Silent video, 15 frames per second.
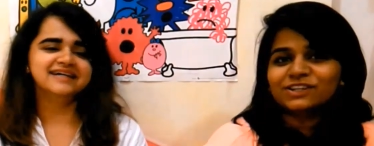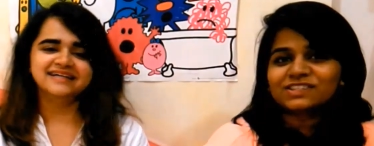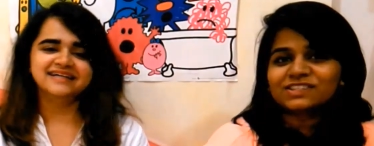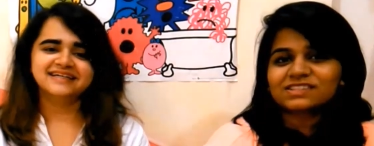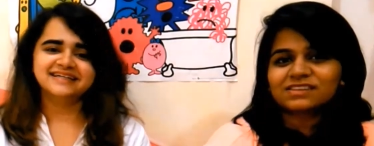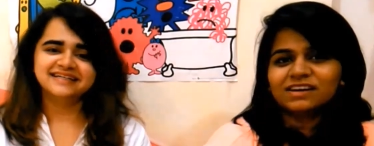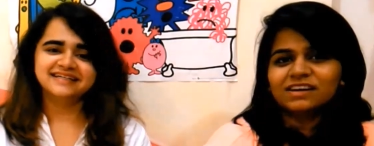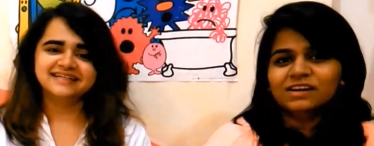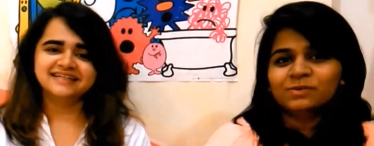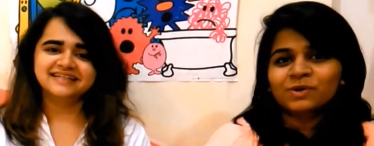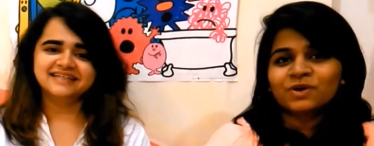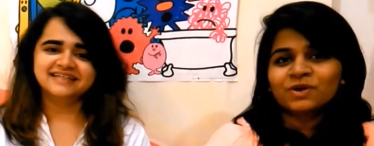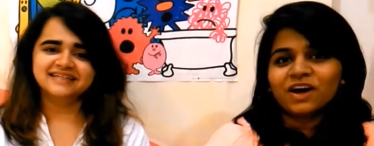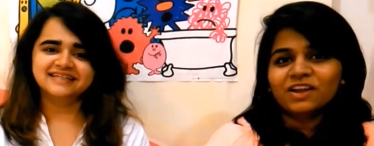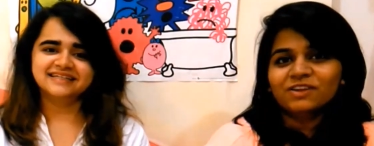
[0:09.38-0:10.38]
Speaker 1: thought it's a little
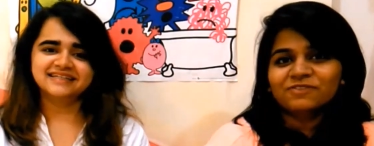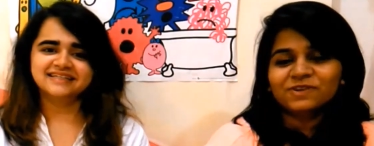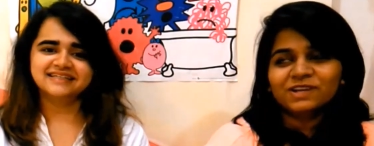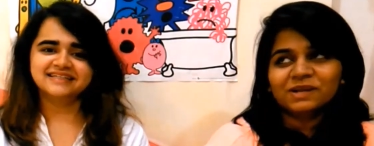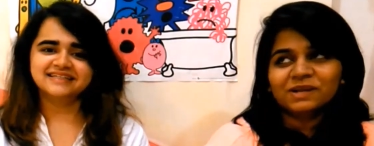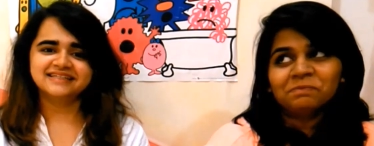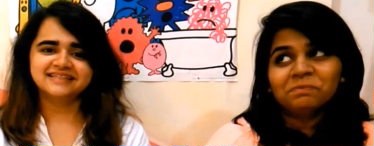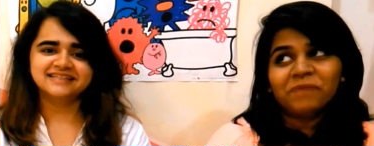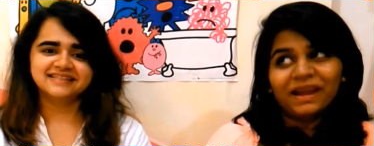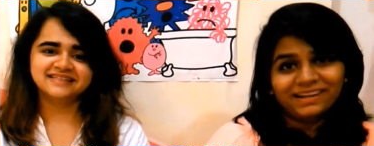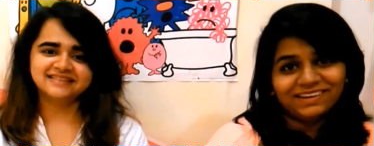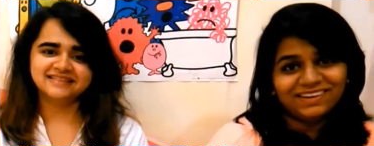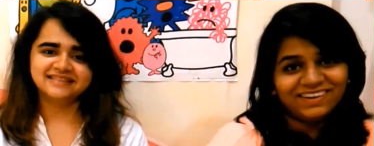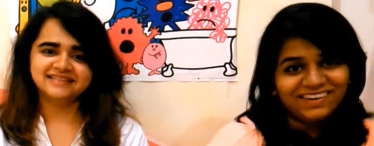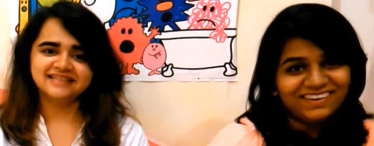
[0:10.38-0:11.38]
more colorful and
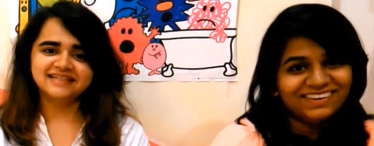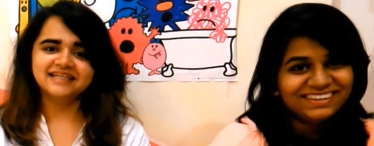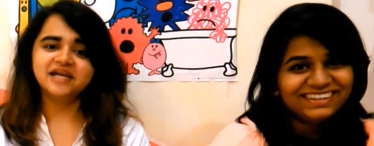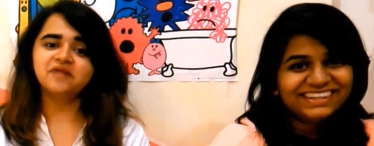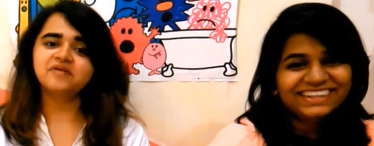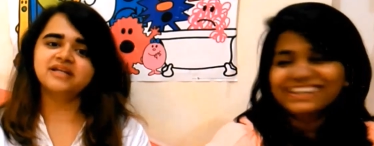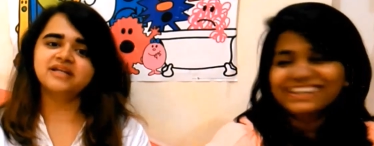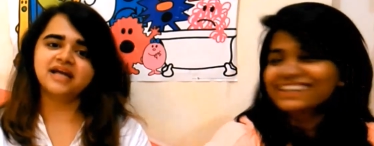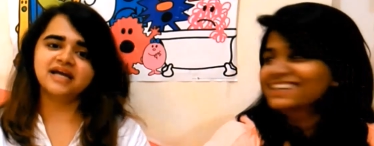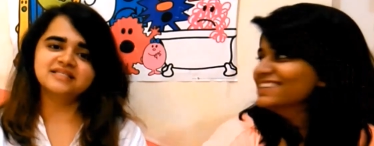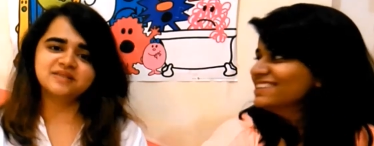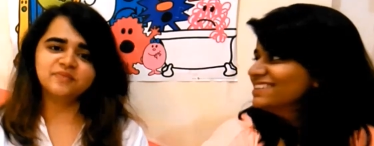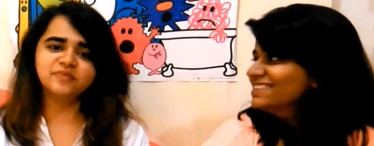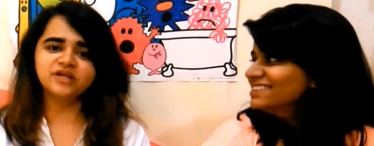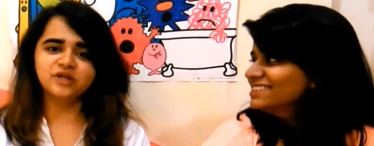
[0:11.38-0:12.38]
better. Yeah, we're
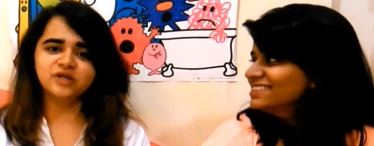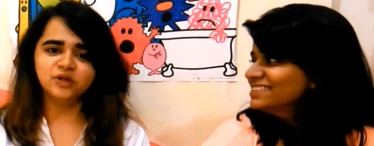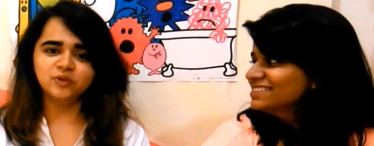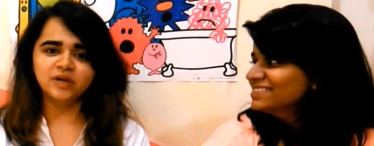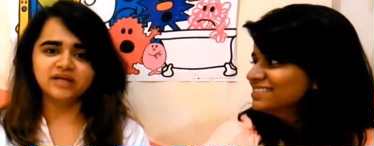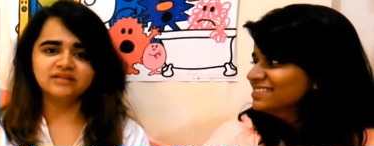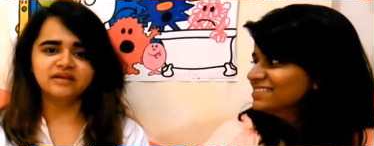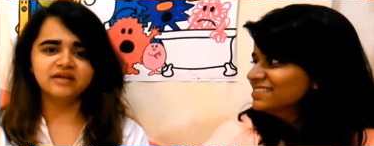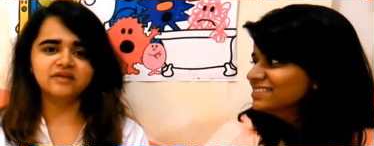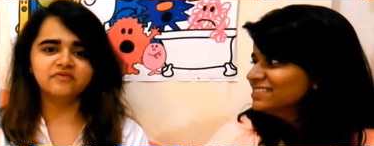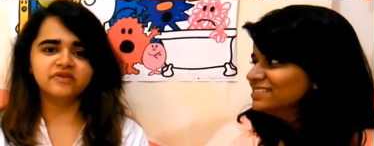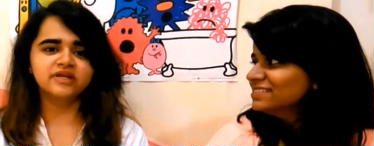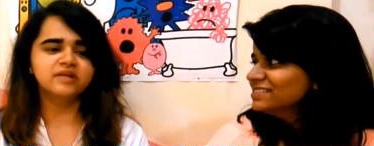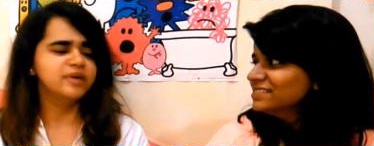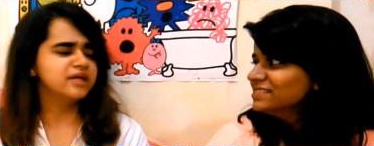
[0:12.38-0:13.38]
Speaker 2: trying something new. I
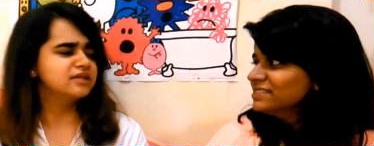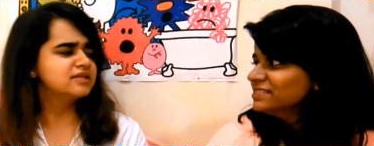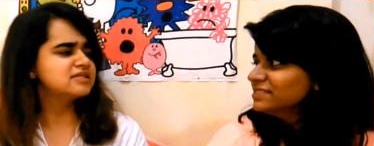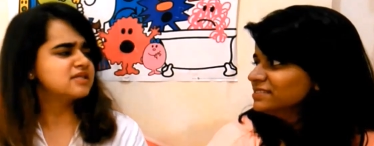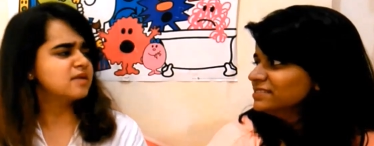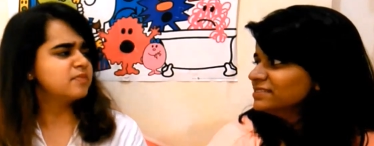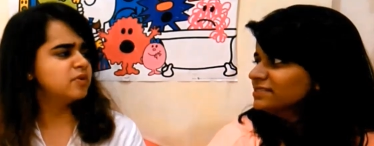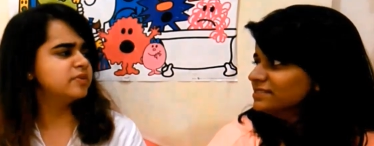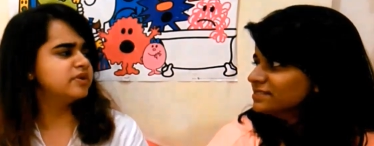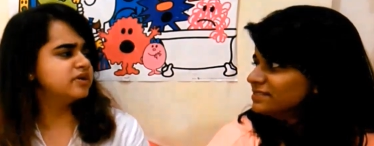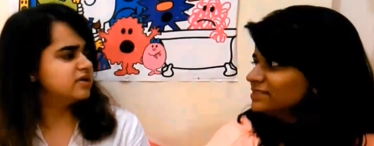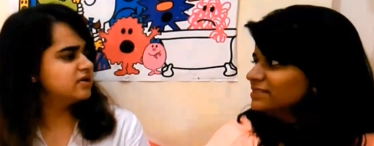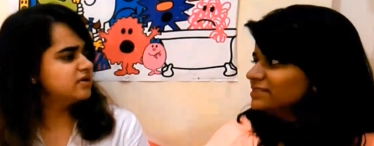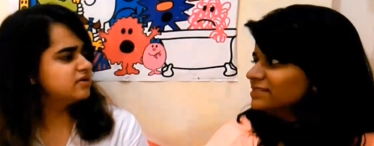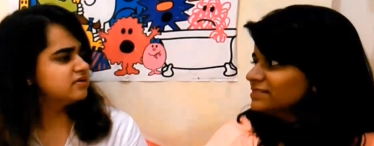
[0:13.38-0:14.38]
think we'll make this a
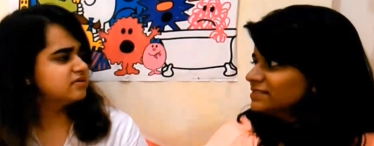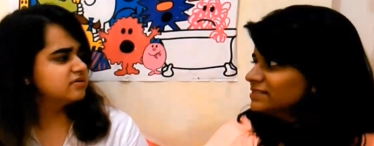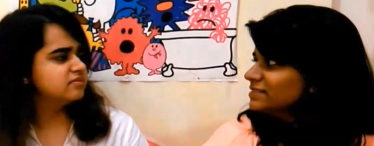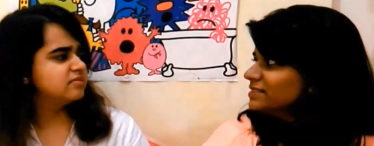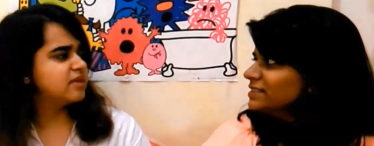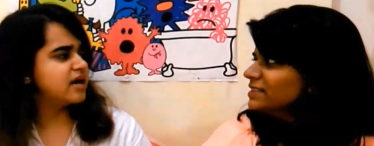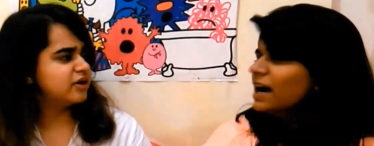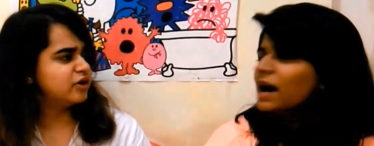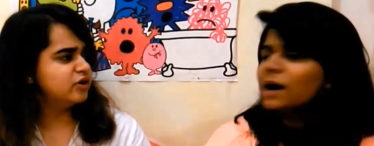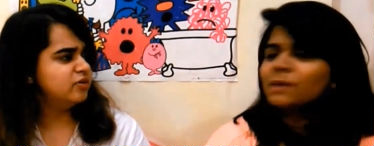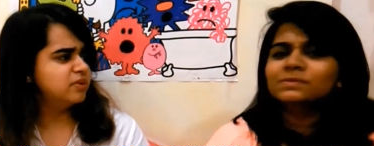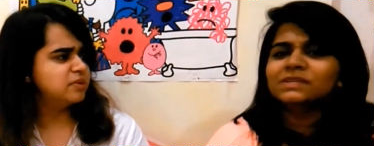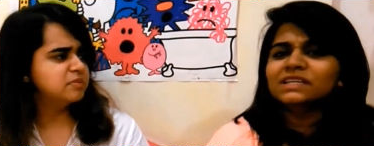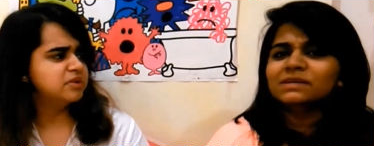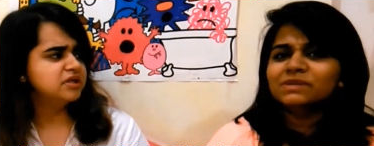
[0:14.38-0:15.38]
permanent
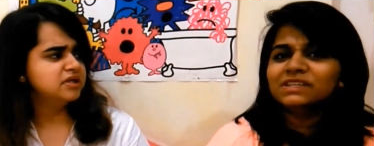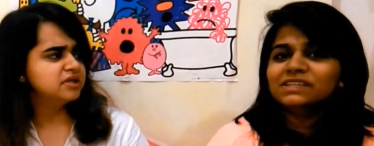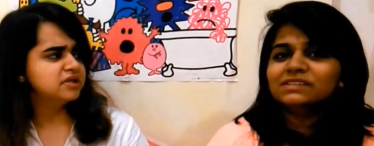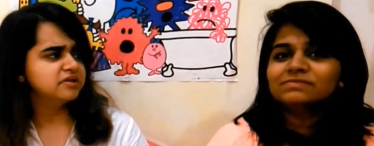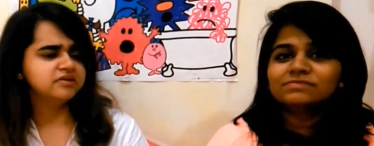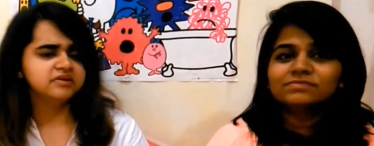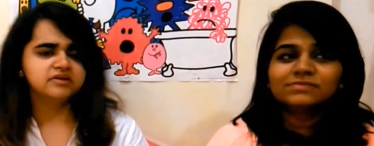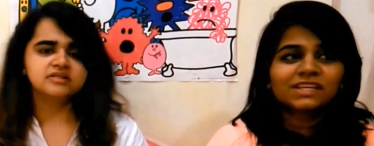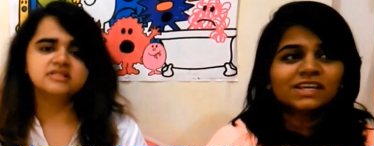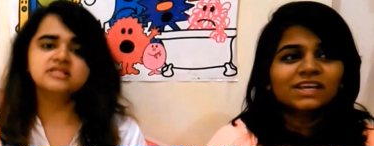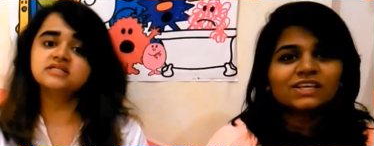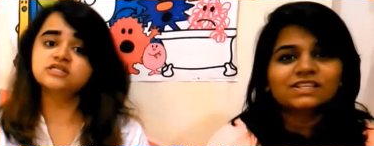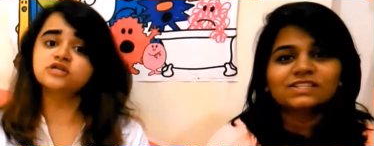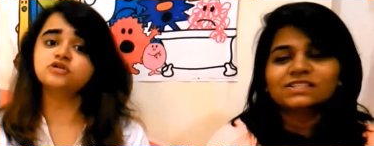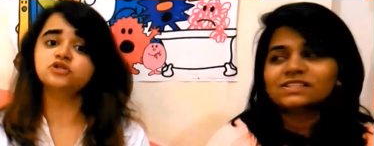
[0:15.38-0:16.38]
background. Yeah, maybe. maybe.
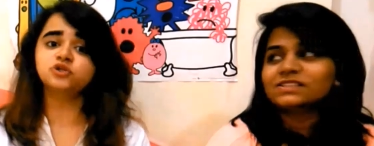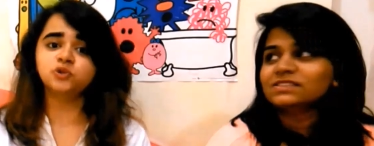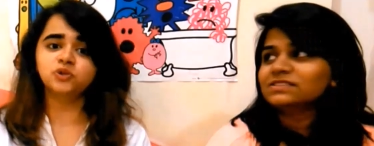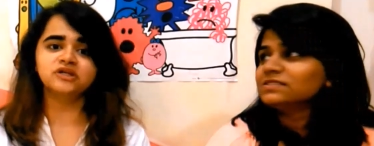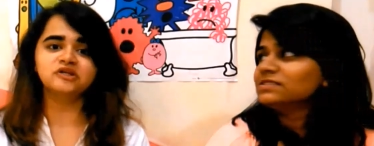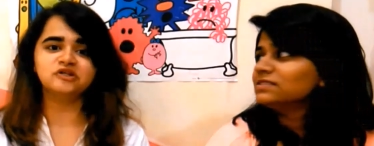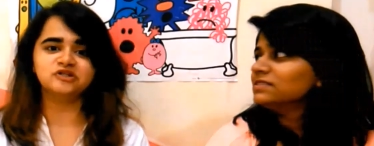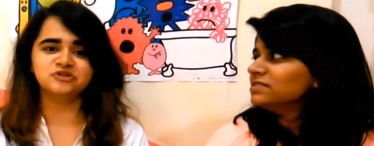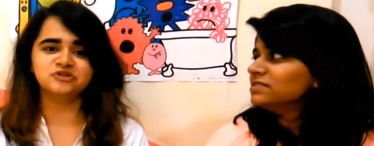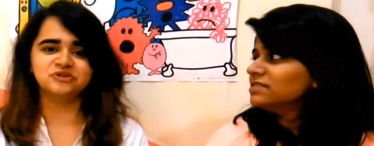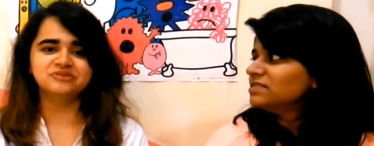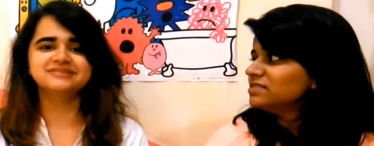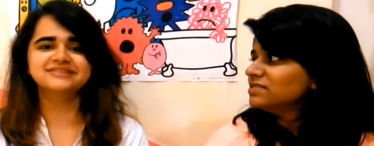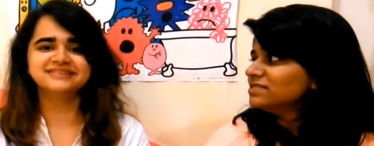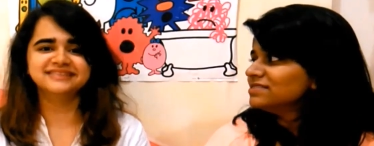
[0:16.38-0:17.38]
It's easier to shoot her
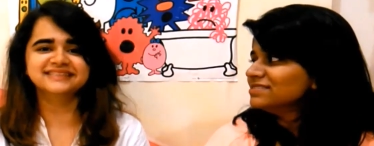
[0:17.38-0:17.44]
also.